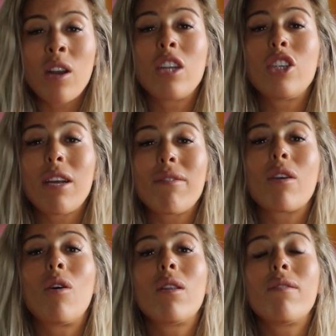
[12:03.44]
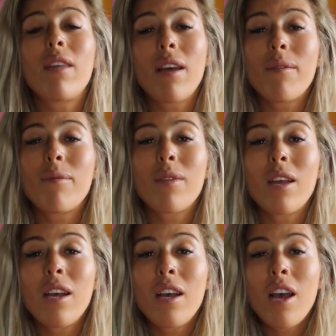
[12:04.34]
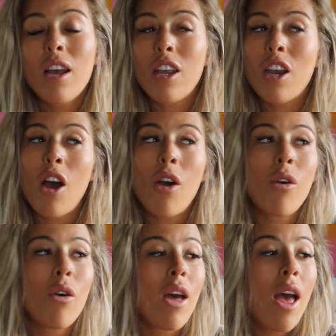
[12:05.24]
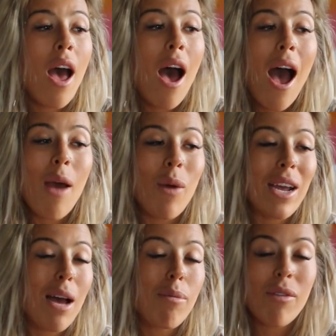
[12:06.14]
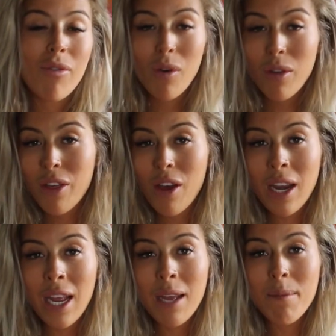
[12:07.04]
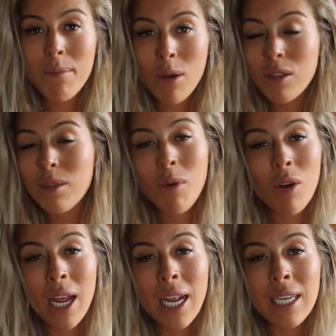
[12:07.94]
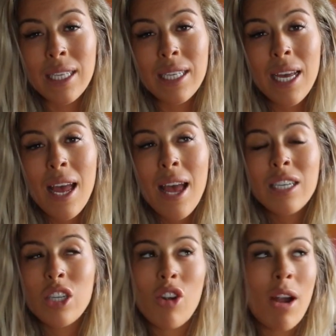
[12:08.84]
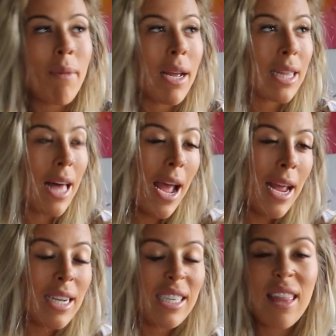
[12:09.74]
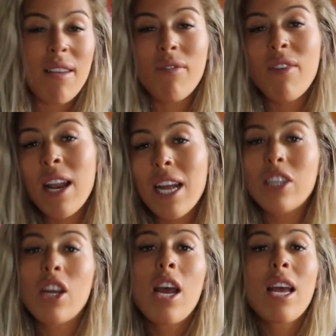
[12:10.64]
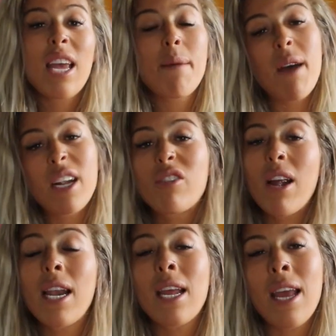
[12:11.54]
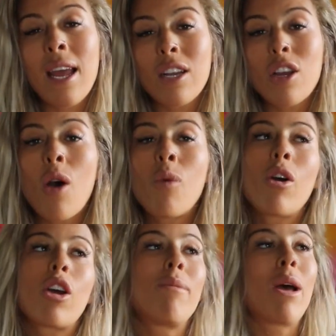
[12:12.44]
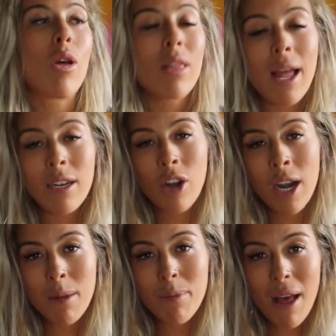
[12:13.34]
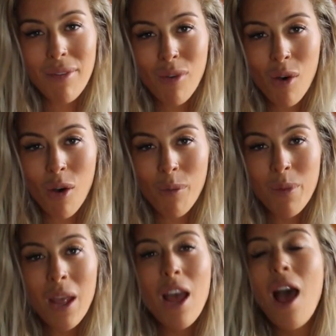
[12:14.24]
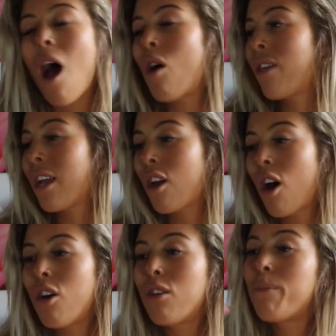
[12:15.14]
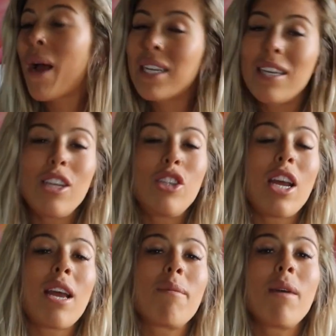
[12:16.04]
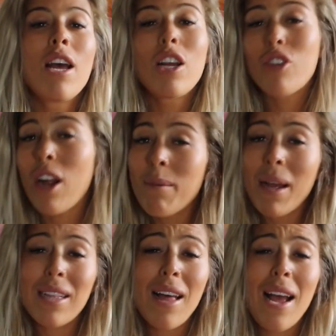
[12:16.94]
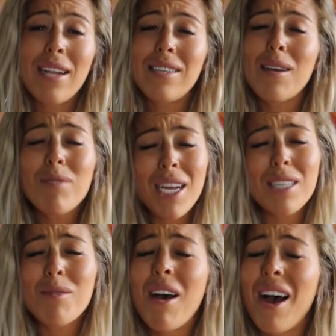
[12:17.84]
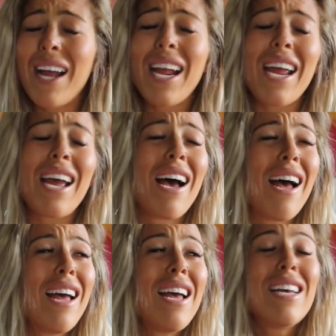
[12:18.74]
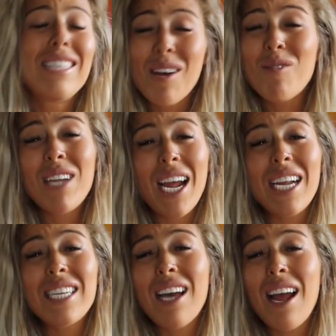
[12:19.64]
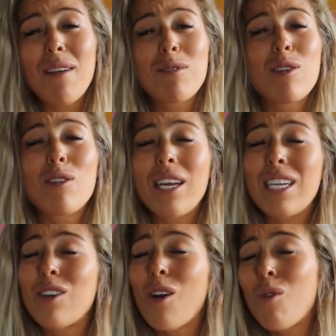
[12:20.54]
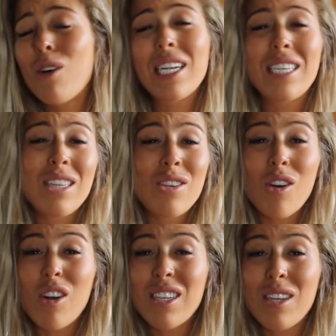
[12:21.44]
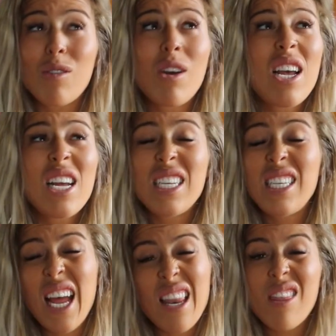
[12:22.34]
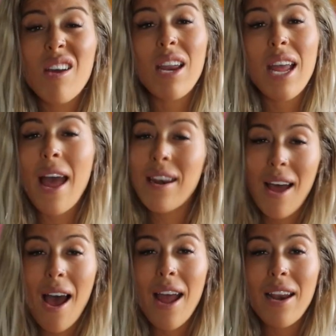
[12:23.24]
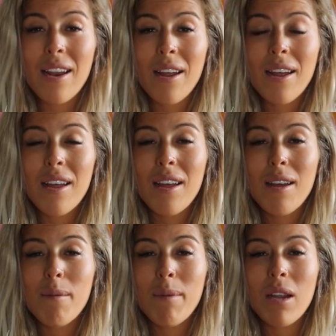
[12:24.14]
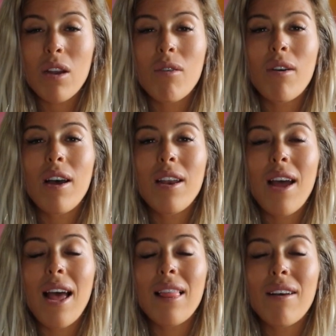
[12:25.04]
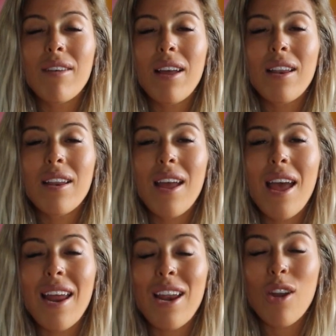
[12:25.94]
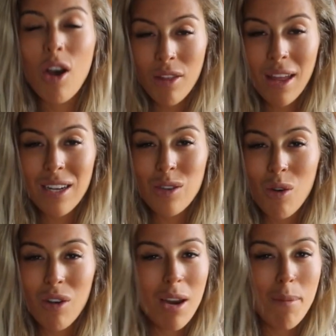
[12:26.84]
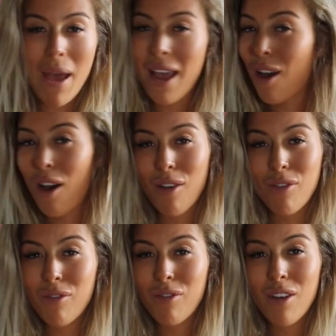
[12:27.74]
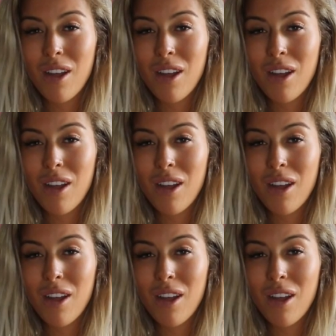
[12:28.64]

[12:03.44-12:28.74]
on achieving all of them. You know, I wake up at 4:30 most mornings to train my clients, and then finish, get my training in, go and work on my online training platform. I'll then go back to the gym, train my clients. Some days I absolutely don't walk into the door until 10:30 at night. But you know what? I love it, and I know that it's all going to pay off.